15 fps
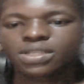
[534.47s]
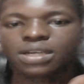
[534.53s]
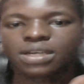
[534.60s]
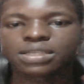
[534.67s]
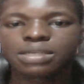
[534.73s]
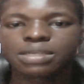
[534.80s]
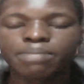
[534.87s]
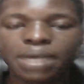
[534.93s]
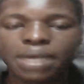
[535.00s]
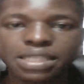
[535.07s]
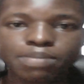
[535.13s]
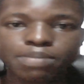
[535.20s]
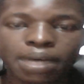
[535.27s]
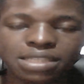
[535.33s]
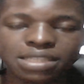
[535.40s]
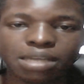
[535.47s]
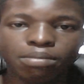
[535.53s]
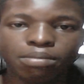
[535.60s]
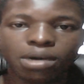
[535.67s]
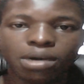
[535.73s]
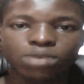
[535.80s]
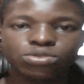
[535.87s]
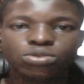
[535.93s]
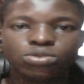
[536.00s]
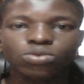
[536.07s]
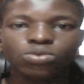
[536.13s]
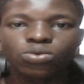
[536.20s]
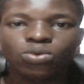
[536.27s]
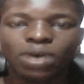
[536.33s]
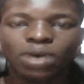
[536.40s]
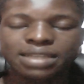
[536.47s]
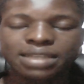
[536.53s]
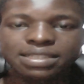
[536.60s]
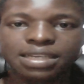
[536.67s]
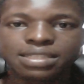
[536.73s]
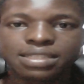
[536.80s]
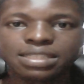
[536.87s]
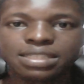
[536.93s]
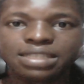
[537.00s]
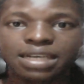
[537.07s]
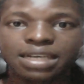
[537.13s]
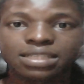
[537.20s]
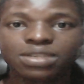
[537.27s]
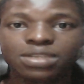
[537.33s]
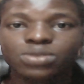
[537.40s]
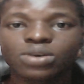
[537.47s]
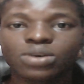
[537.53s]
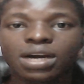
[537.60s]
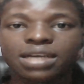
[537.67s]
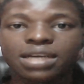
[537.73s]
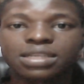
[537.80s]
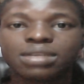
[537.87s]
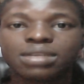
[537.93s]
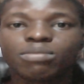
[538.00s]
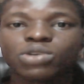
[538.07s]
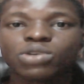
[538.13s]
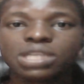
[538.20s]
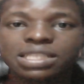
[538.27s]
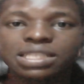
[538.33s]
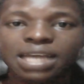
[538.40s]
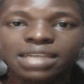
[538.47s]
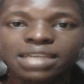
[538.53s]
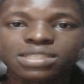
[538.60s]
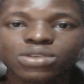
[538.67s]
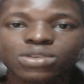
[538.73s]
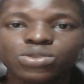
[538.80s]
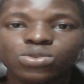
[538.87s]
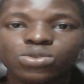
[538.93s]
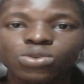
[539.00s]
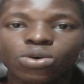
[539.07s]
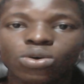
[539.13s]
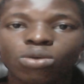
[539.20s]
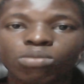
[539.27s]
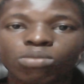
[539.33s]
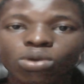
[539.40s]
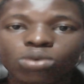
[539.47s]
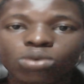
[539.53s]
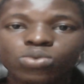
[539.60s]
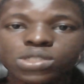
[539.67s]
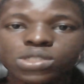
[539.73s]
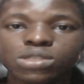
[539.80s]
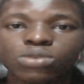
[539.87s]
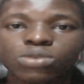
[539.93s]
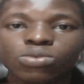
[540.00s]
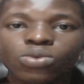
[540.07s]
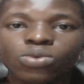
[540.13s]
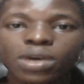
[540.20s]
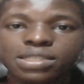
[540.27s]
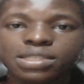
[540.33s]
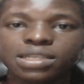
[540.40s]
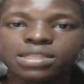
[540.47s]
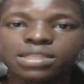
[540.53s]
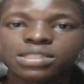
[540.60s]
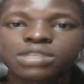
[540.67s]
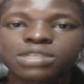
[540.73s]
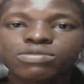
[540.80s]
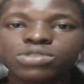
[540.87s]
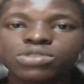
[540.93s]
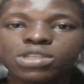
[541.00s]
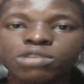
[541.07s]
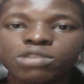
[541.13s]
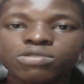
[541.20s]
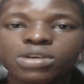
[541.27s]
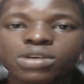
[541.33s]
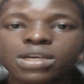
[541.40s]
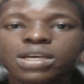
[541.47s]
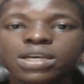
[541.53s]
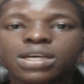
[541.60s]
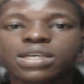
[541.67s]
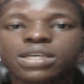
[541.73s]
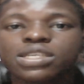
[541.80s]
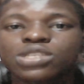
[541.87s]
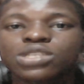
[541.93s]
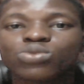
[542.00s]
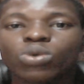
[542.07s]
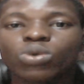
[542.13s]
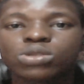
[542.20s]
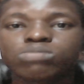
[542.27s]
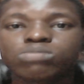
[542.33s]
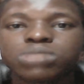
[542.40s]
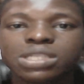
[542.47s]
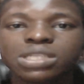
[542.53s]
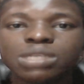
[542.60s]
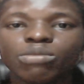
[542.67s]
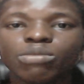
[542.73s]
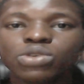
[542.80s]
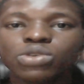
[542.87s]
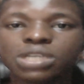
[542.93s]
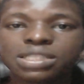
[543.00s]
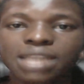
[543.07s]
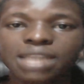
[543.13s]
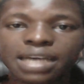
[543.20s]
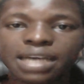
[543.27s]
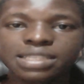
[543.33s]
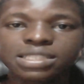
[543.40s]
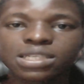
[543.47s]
The best part about Google AdSense is that you can monetize your blog with Google AdSense even if it was being monetized